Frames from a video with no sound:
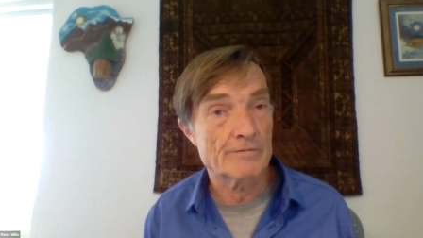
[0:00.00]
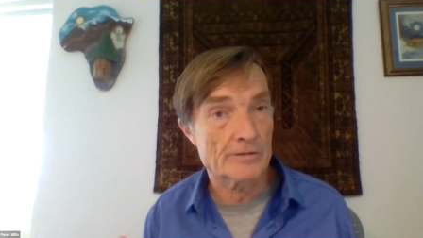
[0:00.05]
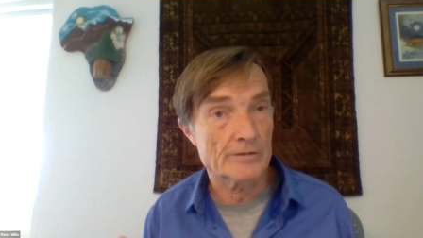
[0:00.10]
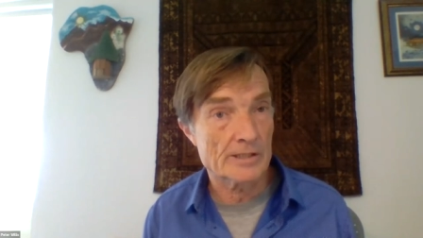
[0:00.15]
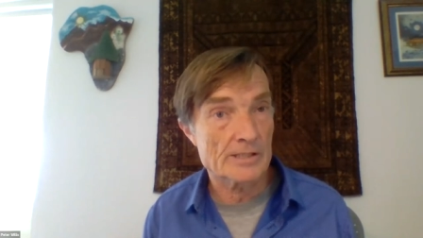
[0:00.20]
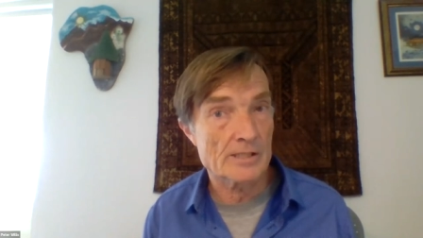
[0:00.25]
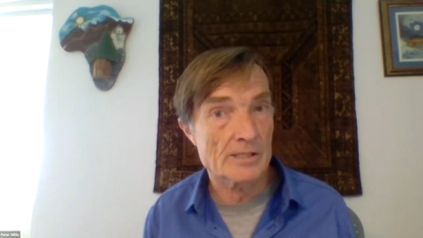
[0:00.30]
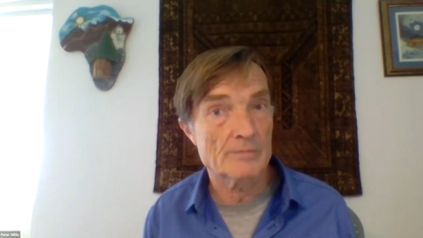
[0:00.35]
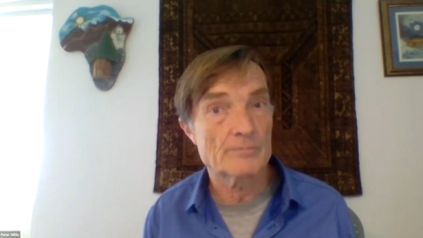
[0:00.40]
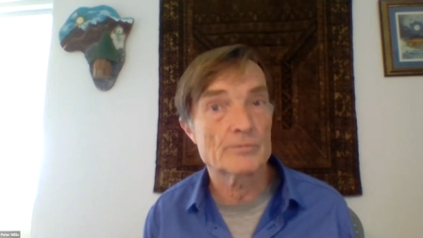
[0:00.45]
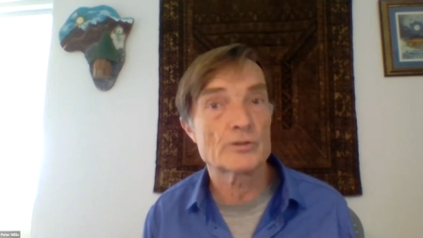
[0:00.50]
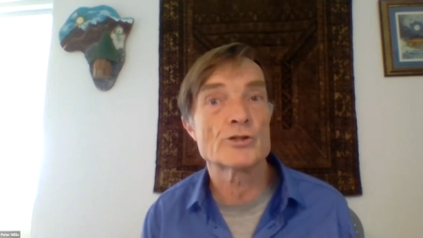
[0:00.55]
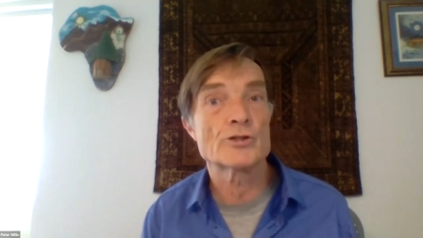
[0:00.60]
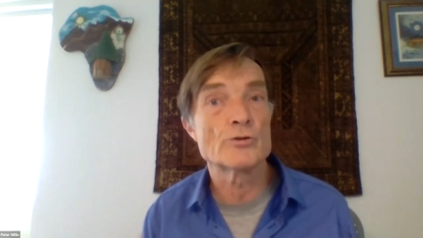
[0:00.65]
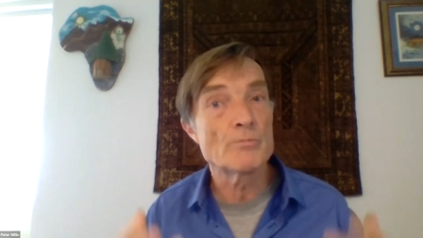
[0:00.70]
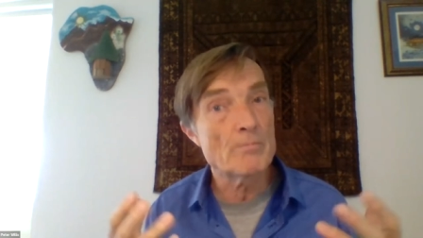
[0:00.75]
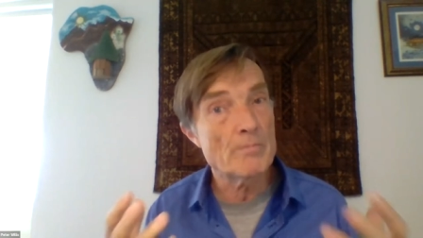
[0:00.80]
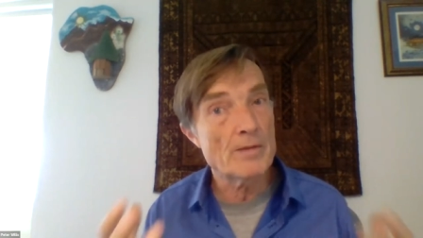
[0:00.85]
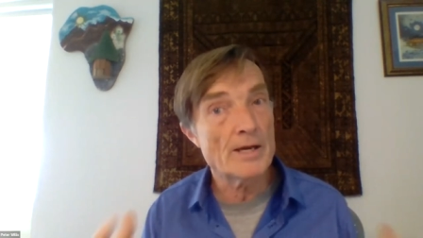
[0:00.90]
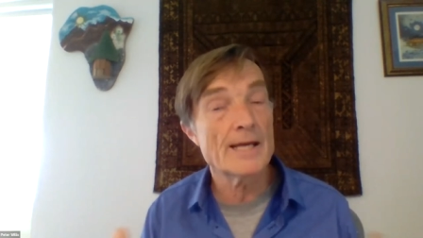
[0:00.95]
for example,
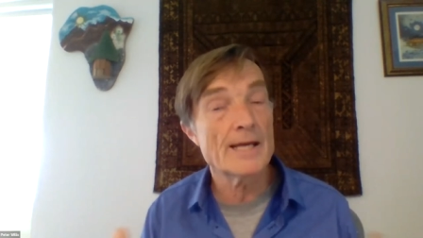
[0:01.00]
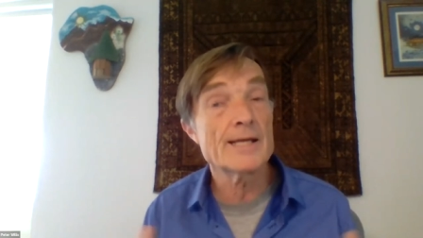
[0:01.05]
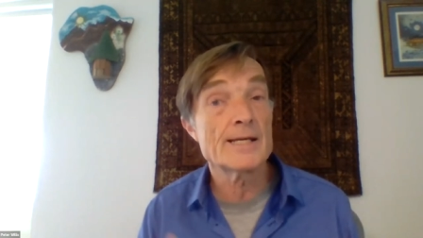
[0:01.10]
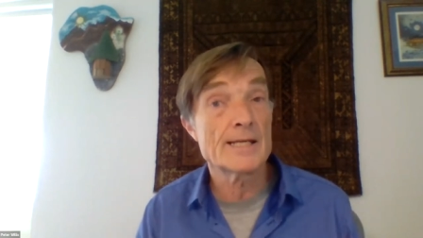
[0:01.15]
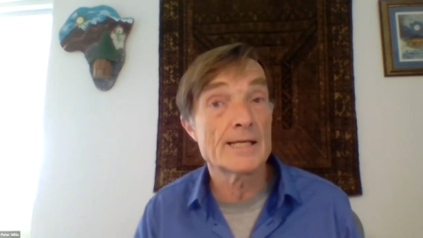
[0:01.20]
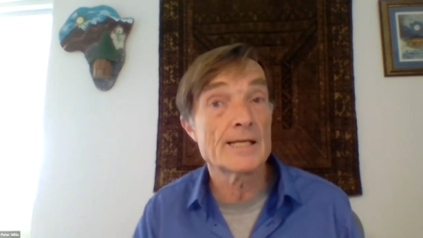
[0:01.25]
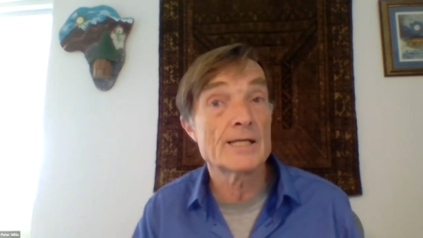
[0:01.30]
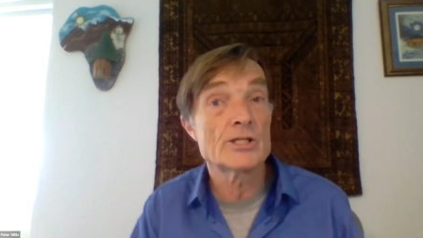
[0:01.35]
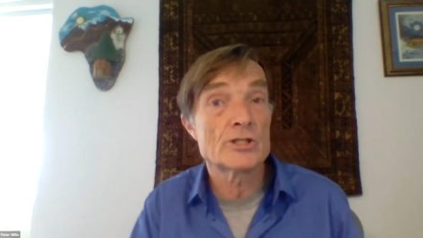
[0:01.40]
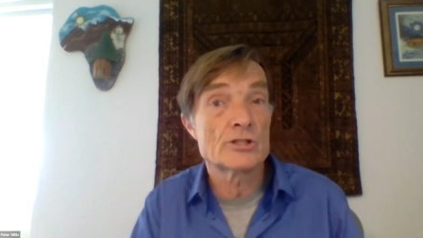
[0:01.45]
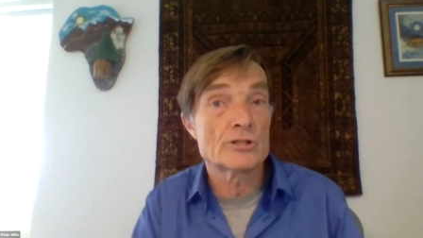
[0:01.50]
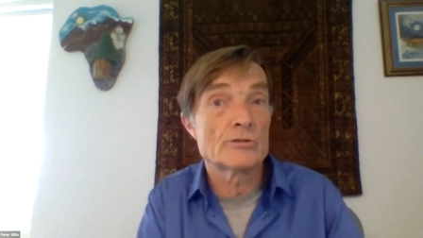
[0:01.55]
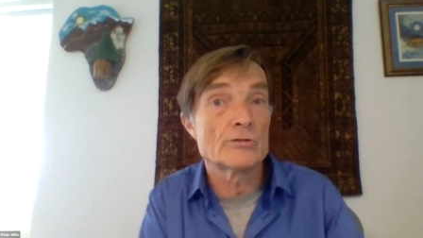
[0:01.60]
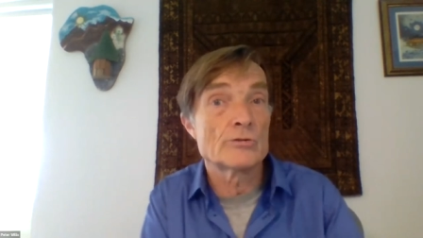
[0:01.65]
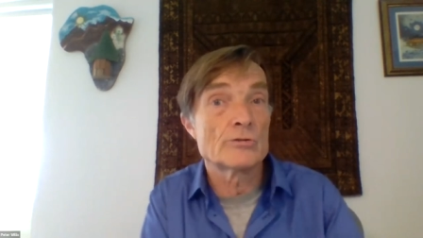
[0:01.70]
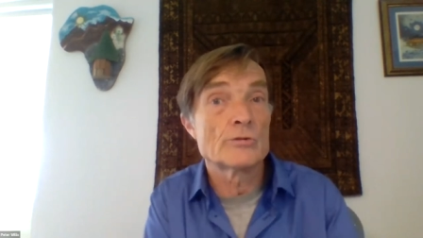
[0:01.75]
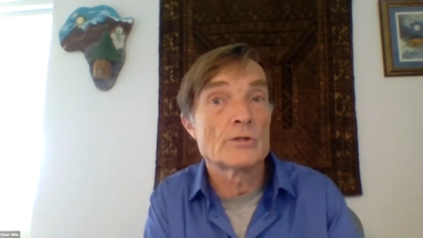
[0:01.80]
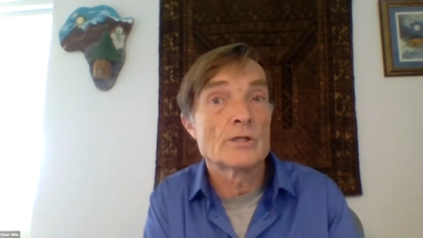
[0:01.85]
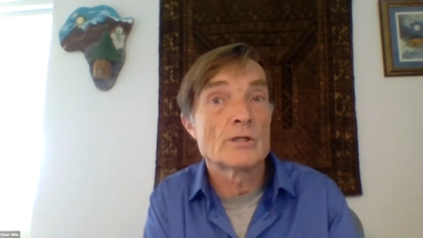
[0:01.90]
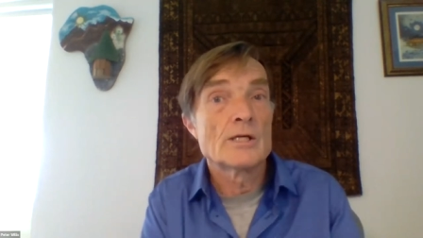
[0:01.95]
you may need
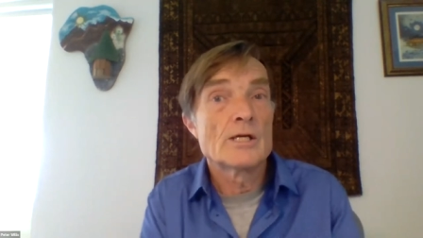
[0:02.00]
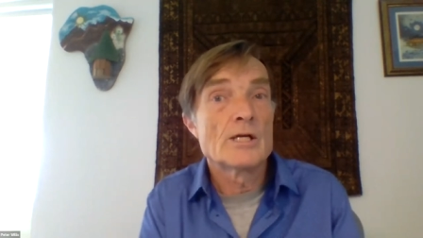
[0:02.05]
to